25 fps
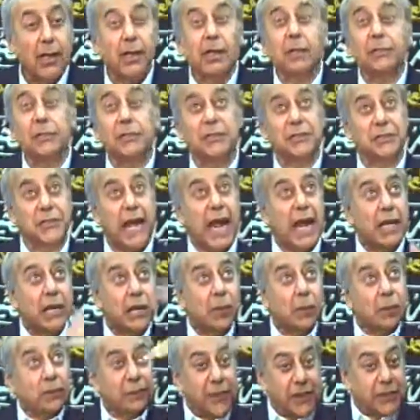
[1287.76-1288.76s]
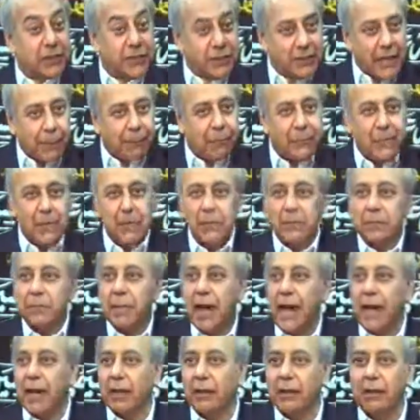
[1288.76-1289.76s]
The standard of acceptance
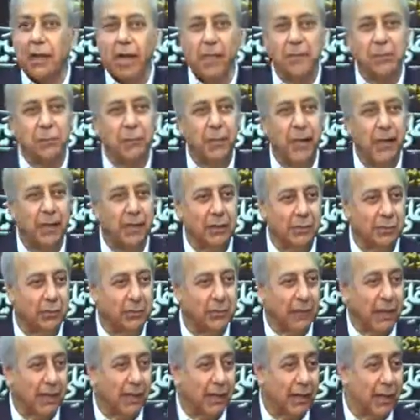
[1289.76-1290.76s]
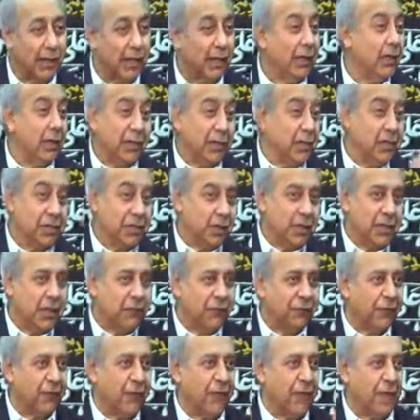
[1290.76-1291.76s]
by Allah subhanahu wa ta'ala is a
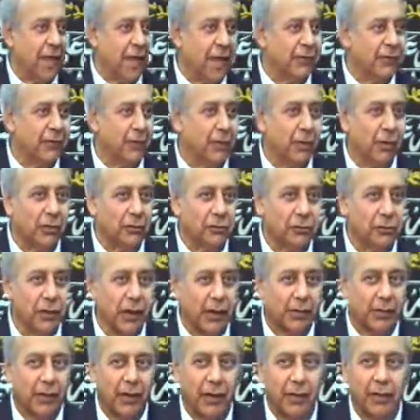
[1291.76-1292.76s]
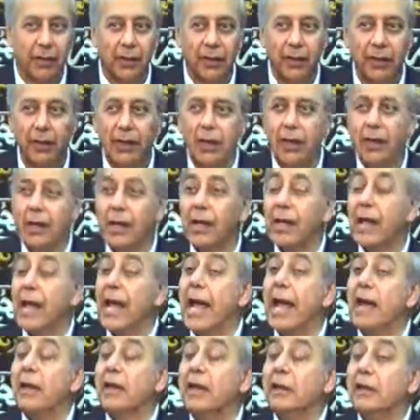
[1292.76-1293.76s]
different level altogether.
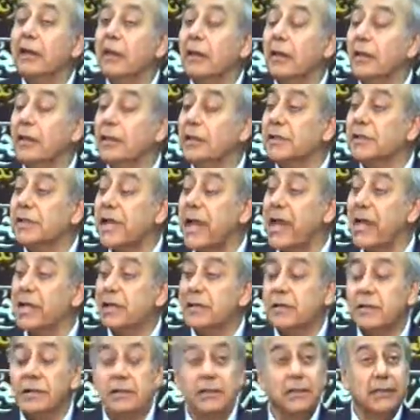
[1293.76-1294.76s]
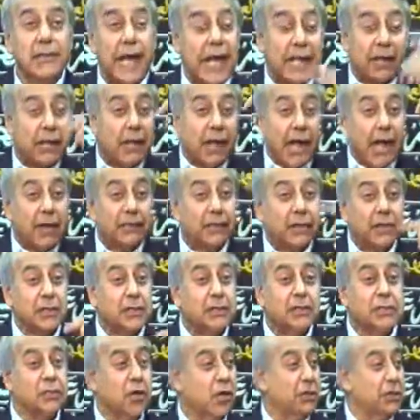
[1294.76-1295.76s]
And he says that level
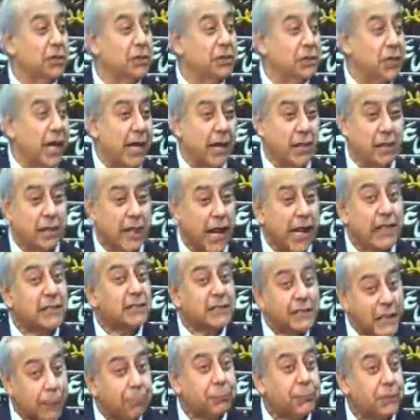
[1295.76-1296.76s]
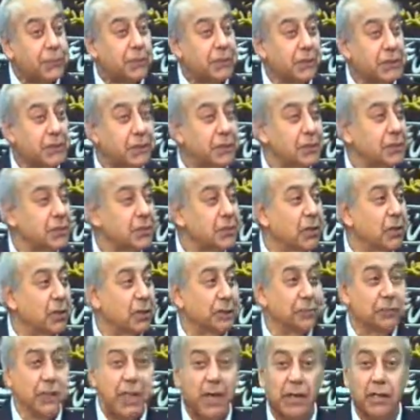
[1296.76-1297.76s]
is not attained. Acceptance is not
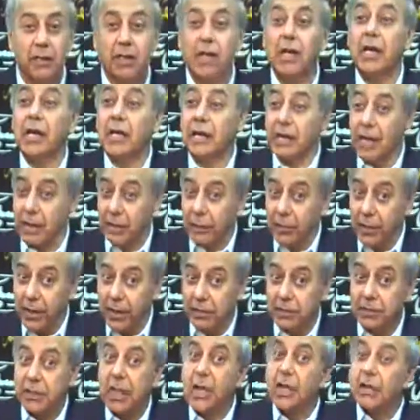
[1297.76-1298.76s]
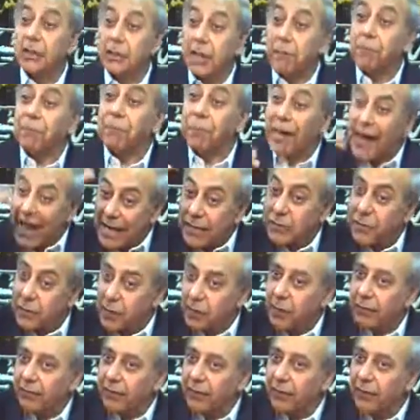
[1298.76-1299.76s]
obtained. In other words, the
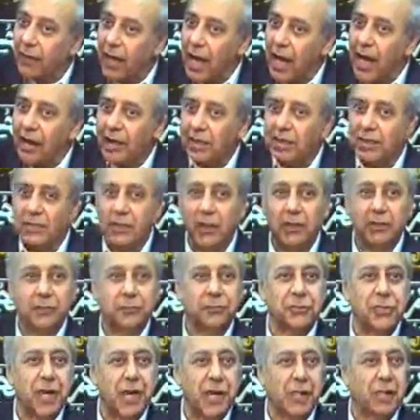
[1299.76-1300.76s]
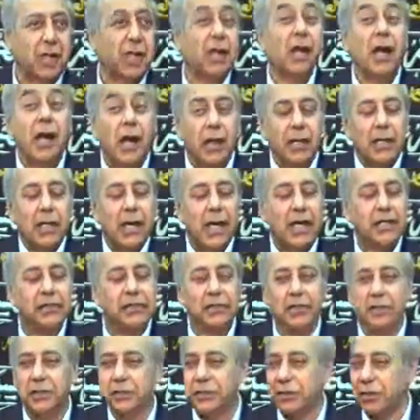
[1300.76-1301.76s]
pleasure of Allah is not obtained unless
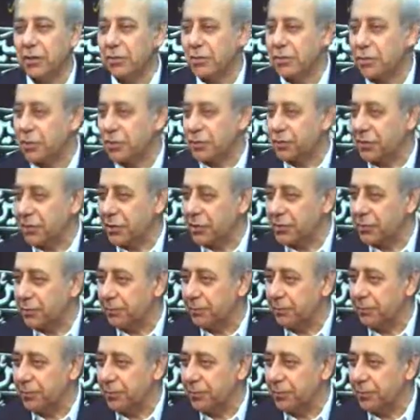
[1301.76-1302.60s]
there is concentration.